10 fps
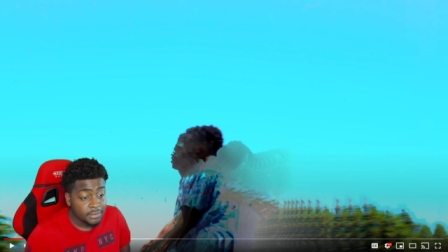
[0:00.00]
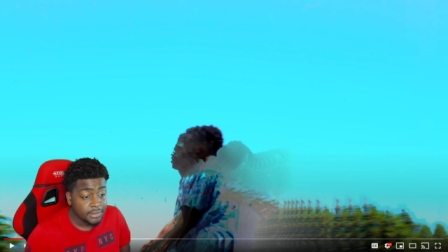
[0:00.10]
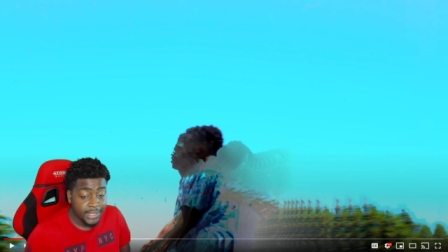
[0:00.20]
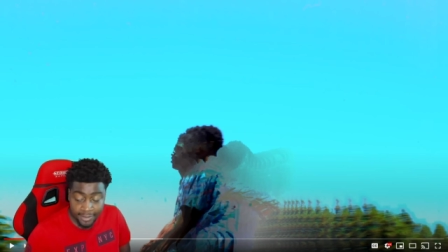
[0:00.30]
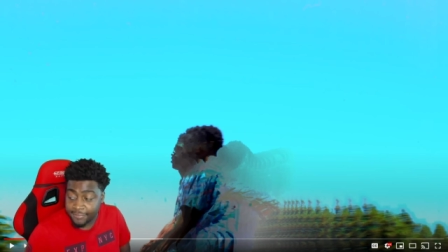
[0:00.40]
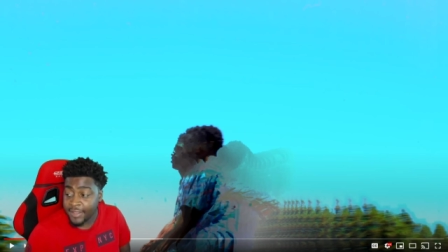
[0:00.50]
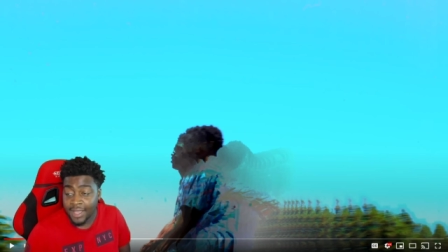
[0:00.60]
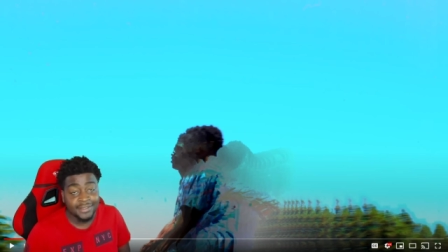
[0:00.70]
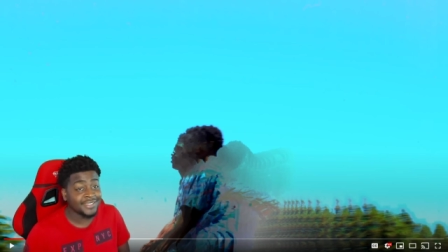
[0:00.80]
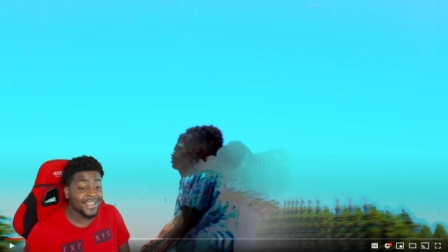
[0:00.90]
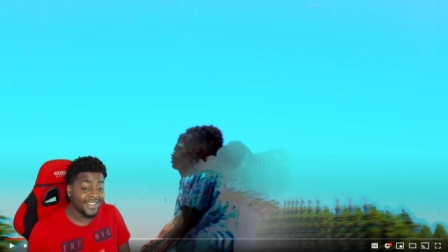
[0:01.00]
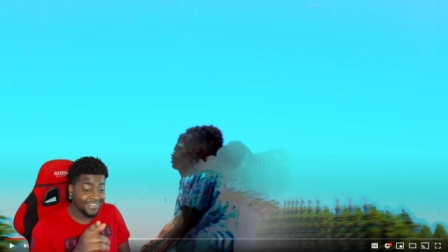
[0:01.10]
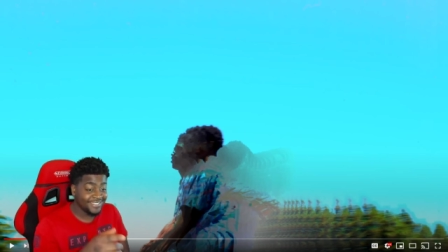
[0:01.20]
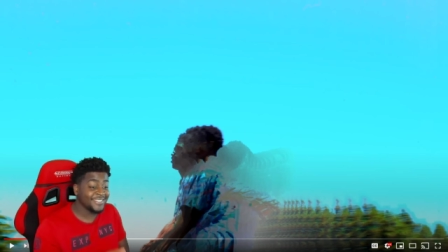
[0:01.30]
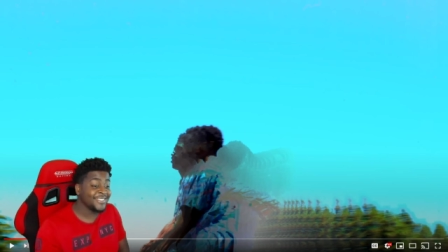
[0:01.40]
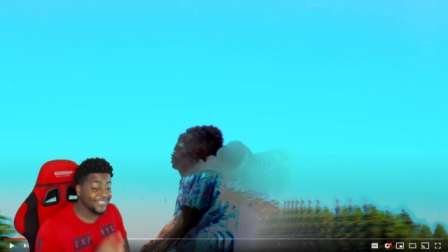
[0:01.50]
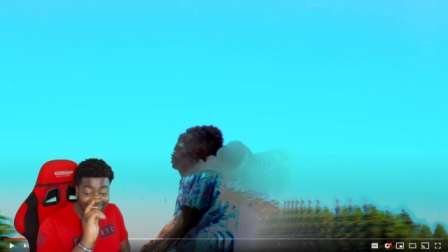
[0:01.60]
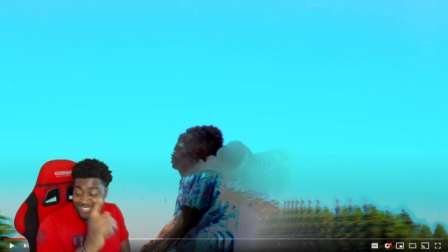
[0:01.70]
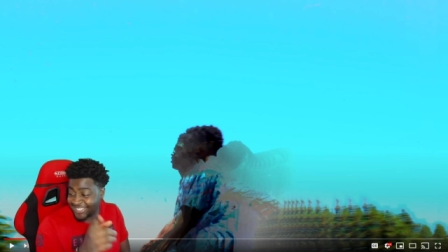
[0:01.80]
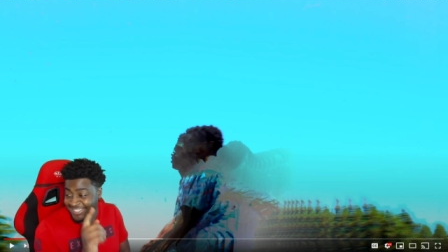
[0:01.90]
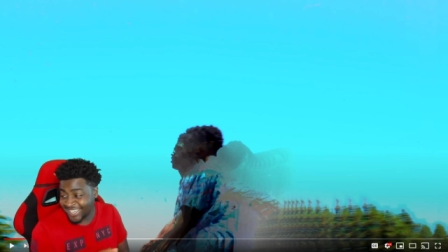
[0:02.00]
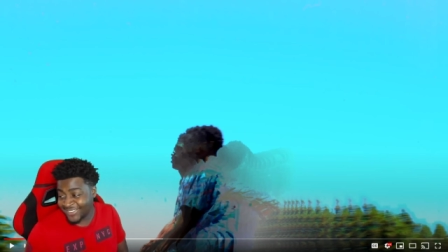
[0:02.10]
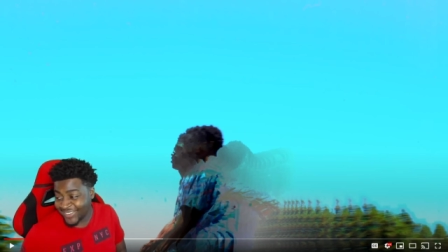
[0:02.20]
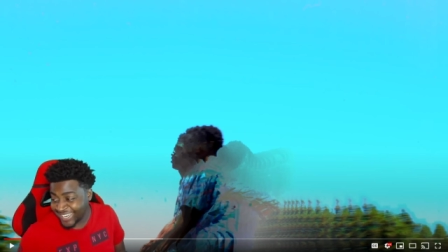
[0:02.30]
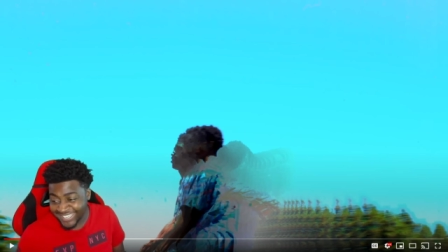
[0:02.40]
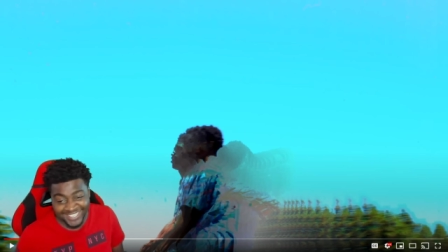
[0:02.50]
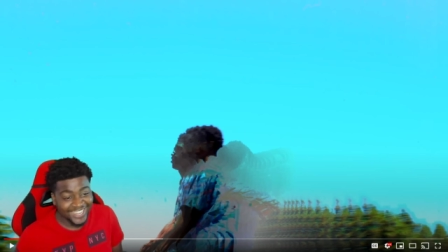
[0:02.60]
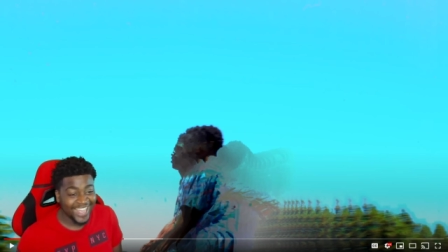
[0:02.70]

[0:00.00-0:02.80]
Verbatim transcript: Yeah, facts. Hey. yeah, shit, my nigga.